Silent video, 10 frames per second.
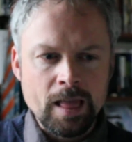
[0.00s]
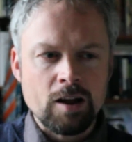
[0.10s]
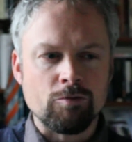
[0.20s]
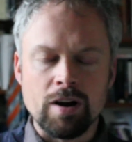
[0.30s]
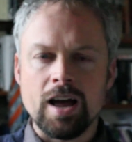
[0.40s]

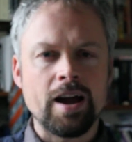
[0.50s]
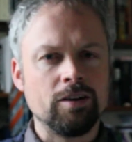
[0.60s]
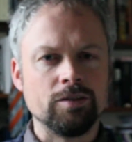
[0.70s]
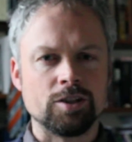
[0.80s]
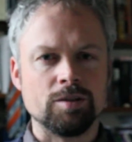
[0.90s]
rely
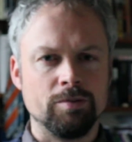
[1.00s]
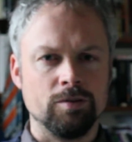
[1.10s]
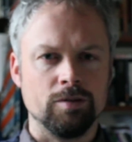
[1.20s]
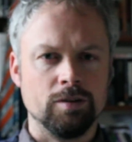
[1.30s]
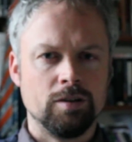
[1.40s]
on the
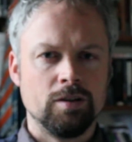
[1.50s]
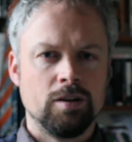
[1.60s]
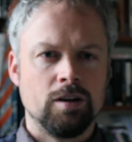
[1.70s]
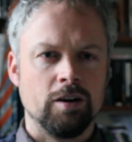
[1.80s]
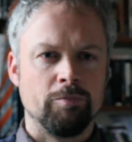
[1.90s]
support
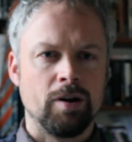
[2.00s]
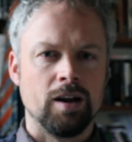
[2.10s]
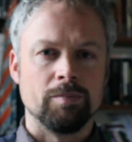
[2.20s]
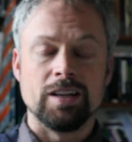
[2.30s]
of Parliament,